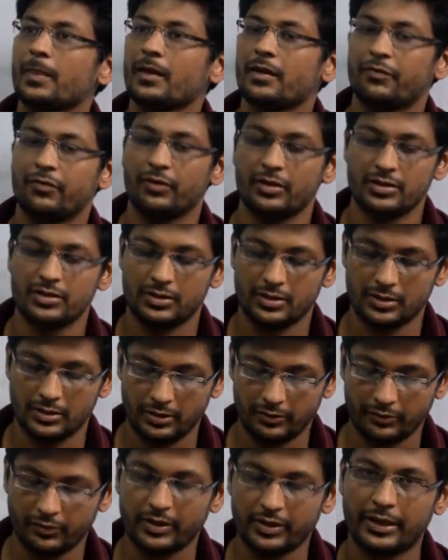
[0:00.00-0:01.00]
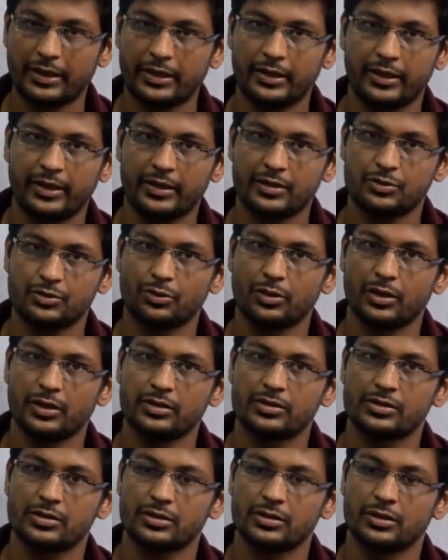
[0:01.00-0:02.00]
first 108
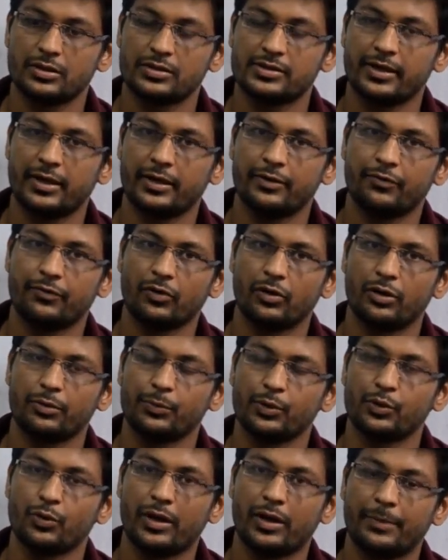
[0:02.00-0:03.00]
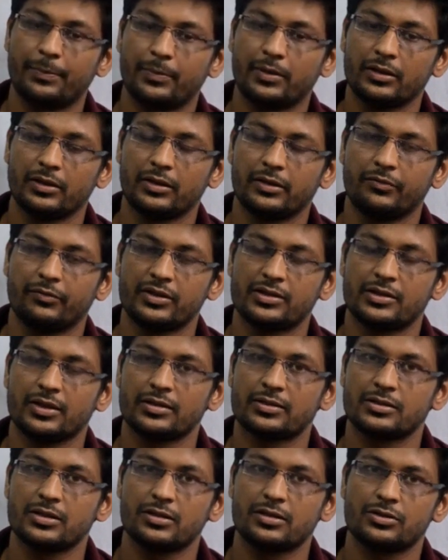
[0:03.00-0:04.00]
students sat for MUAPT, which
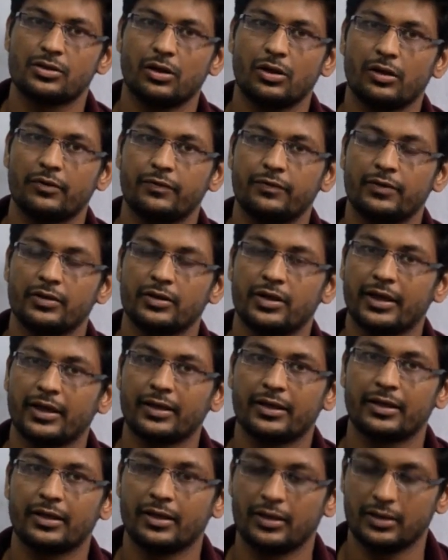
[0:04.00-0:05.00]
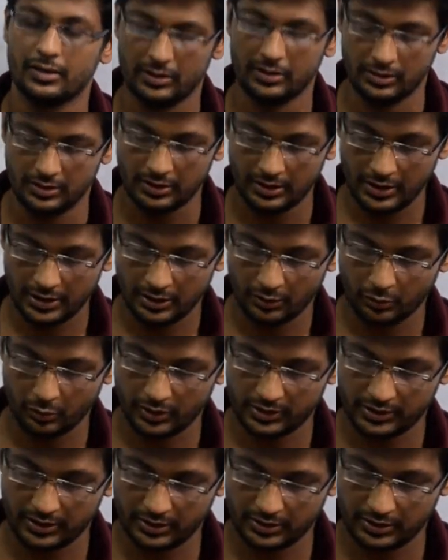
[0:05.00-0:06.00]
consists of technical
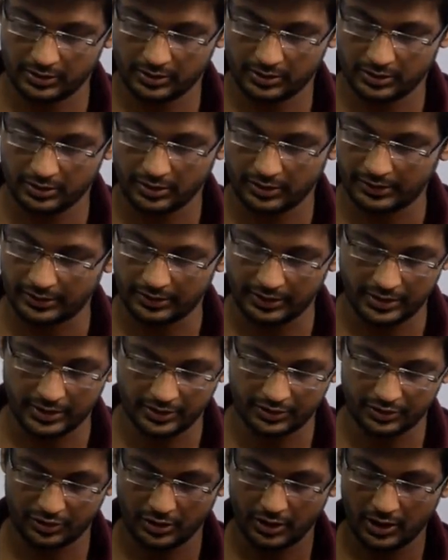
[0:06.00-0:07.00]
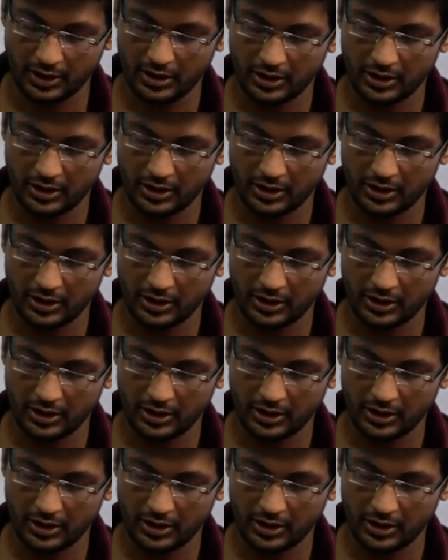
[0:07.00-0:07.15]
questions, English.